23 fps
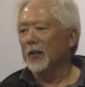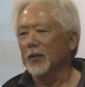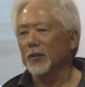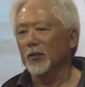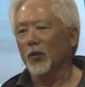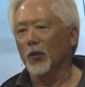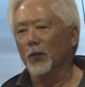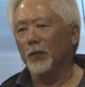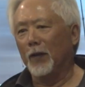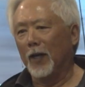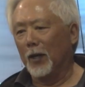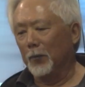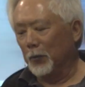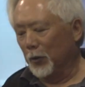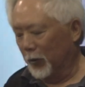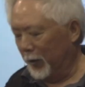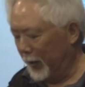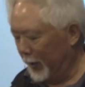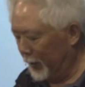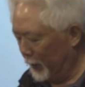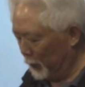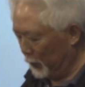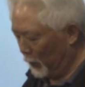So if I'm
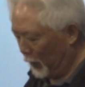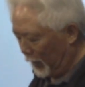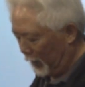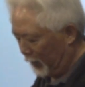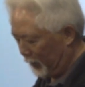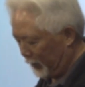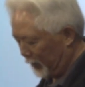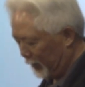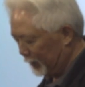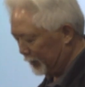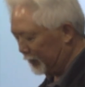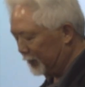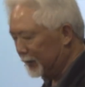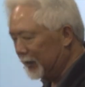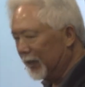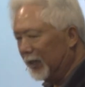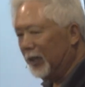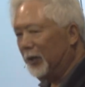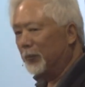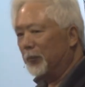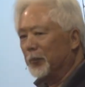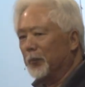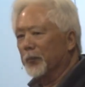only in water this
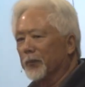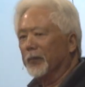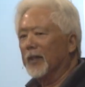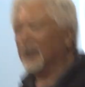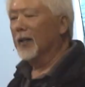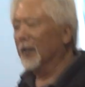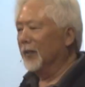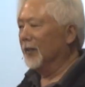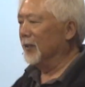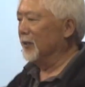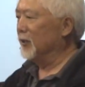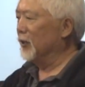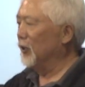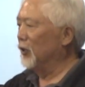deep, this